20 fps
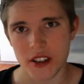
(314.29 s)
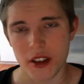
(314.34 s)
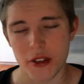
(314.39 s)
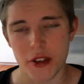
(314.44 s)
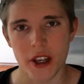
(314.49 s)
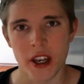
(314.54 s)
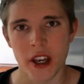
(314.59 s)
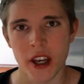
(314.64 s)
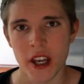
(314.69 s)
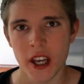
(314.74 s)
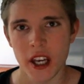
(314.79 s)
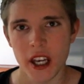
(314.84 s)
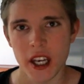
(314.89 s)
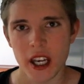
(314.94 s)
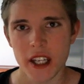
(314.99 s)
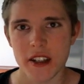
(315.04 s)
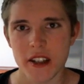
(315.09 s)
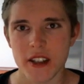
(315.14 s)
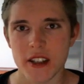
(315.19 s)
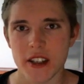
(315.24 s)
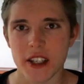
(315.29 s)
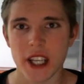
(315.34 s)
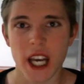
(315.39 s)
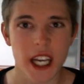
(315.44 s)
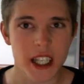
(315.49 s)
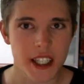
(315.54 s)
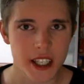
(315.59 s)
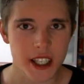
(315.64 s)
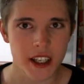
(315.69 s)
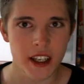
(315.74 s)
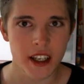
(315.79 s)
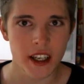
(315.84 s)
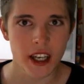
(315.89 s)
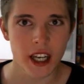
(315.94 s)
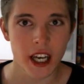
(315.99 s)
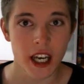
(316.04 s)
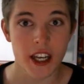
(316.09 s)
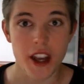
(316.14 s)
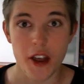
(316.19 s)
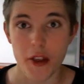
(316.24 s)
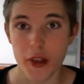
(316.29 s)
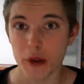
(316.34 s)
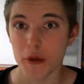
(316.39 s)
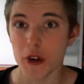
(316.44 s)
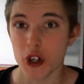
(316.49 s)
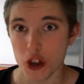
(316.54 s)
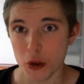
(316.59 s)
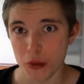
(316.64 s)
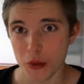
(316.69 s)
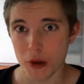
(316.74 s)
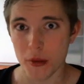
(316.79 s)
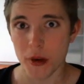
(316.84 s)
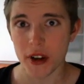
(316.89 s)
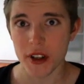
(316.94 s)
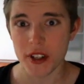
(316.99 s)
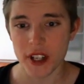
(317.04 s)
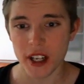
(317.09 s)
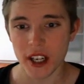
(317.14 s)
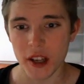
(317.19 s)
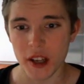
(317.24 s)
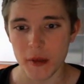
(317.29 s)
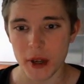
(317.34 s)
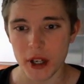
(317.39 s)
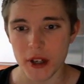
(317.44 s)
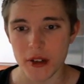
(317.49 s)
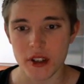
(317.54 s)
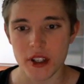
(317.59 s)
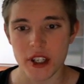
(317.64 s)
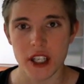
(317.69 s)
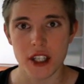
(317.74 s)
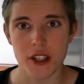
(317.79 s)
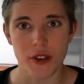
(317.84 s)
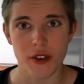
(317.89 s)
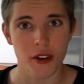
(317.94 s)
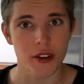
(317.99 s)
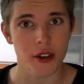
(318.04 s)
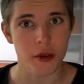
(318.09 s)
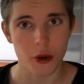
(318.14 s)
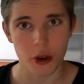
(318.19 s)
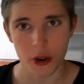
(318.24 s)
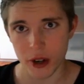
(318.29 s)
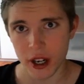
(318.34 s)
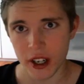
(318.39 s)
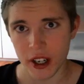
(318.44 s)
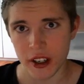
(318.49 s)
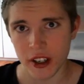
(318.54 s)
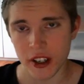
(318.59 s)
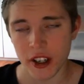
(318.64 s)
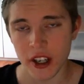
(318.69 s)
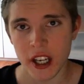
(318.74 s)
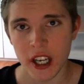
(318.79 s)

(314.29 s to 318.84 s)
I think it's an idea, and I think we should promote this idea because it's very democratic